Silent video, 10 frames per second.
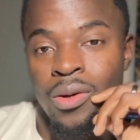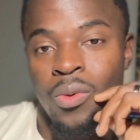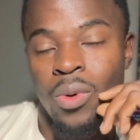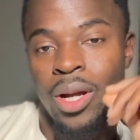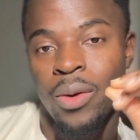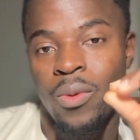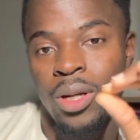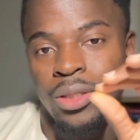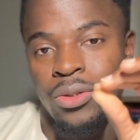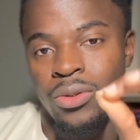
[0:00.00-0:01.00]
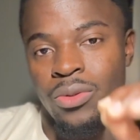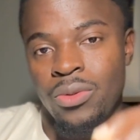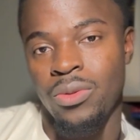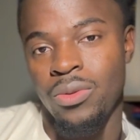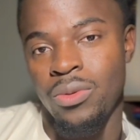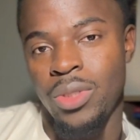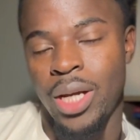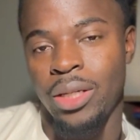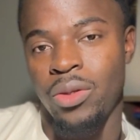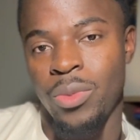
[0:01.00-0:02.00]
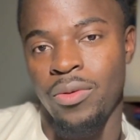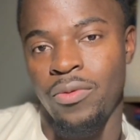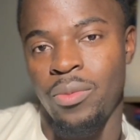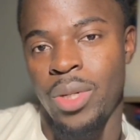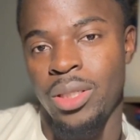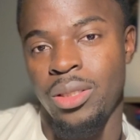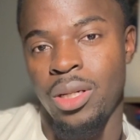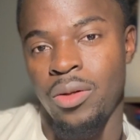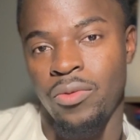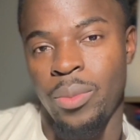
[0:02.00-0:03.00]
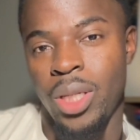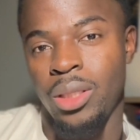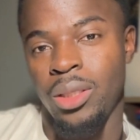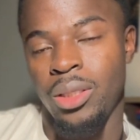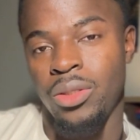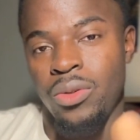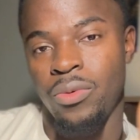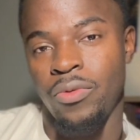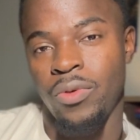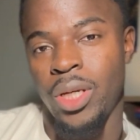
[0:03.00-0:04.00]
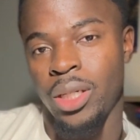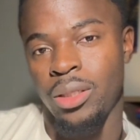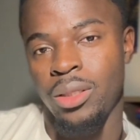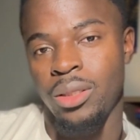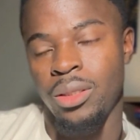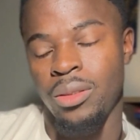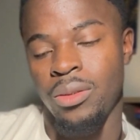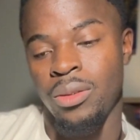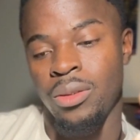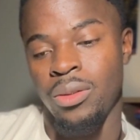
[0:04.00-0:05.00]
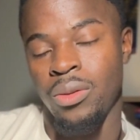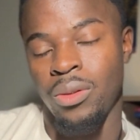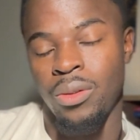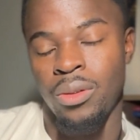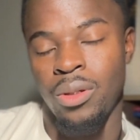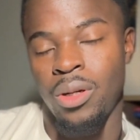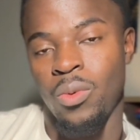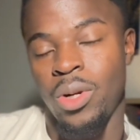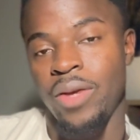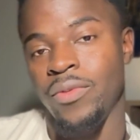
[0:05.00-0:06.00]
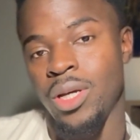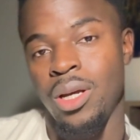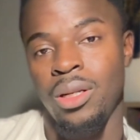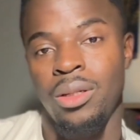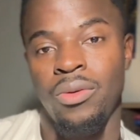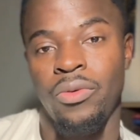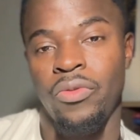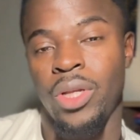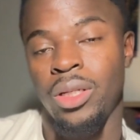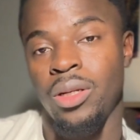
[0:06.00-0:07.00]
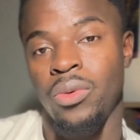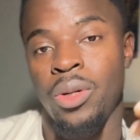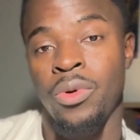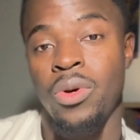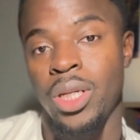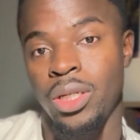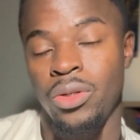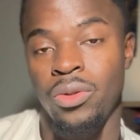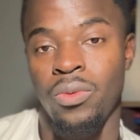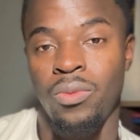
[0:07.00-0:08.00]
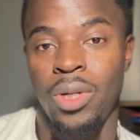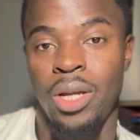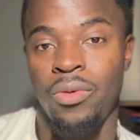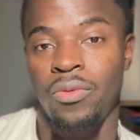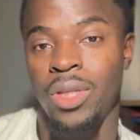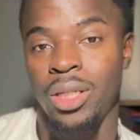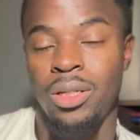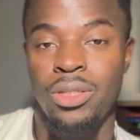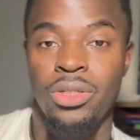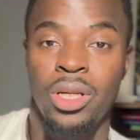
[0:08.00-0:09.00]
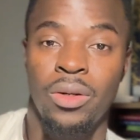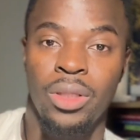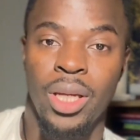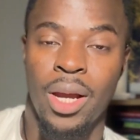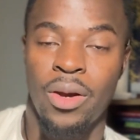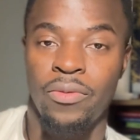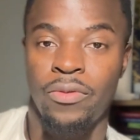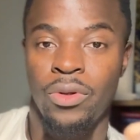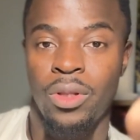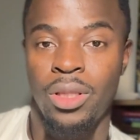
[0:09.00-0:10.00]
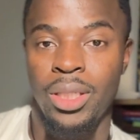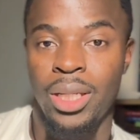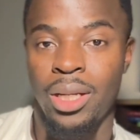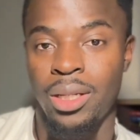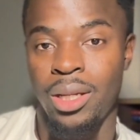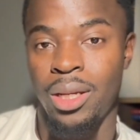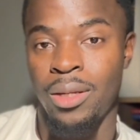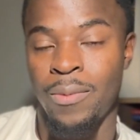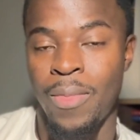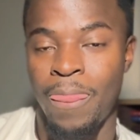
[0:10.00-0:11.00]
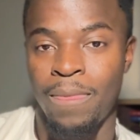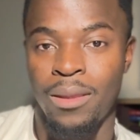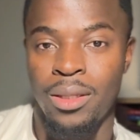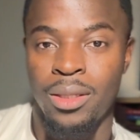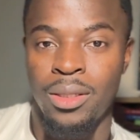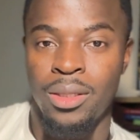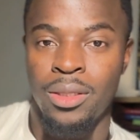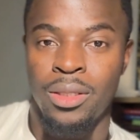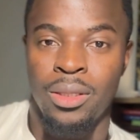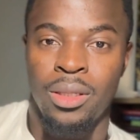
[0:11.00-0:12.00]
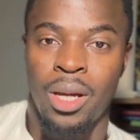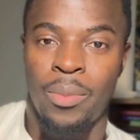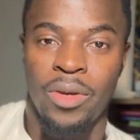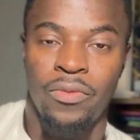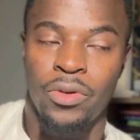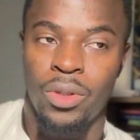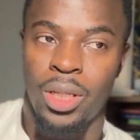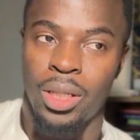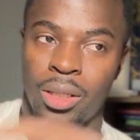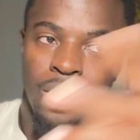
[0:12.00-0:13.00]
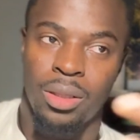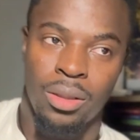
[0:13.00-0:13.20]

what I want to document for myself mainly to reflect on what I've done, reflect on what I'm going to do, and reflect on generally how I feel on the day to day. I might feel like,